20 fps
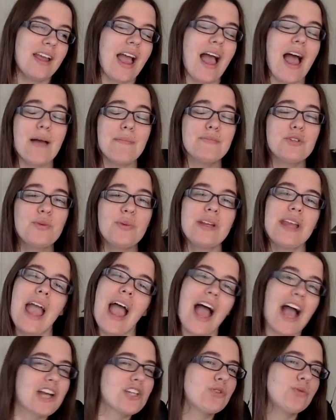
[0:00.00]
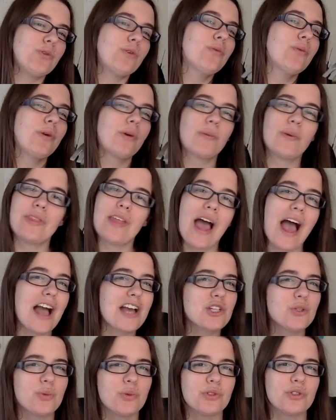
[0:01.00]
I'm doing actual work with
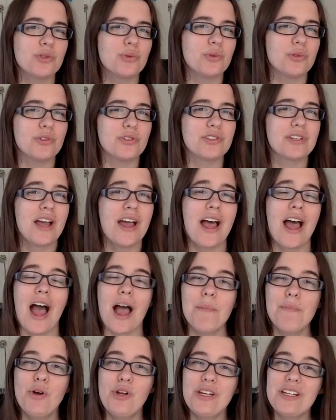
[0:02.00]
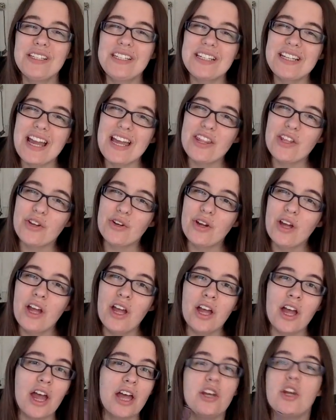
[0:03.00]
actual tools. I'm putting together
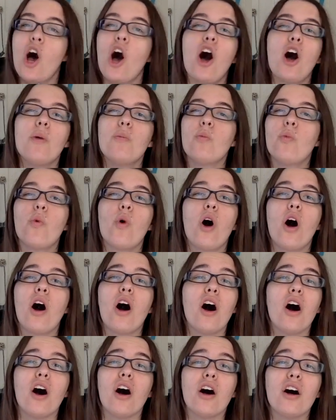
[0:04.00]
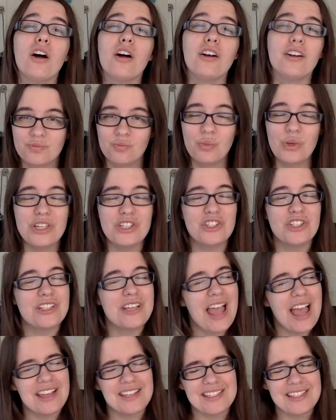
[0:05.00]
an armoire, which,
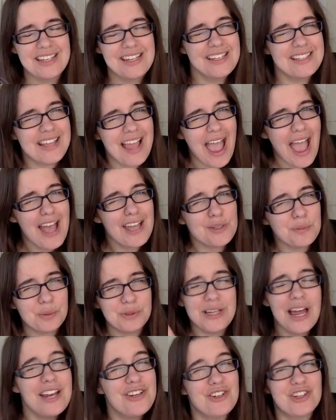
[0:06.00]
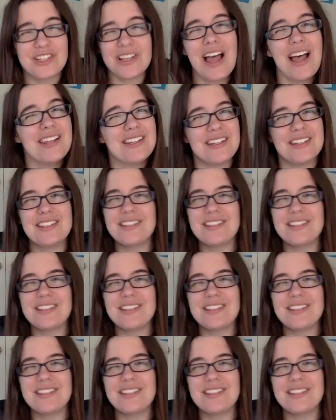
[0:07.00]
yes, is as pretentious as it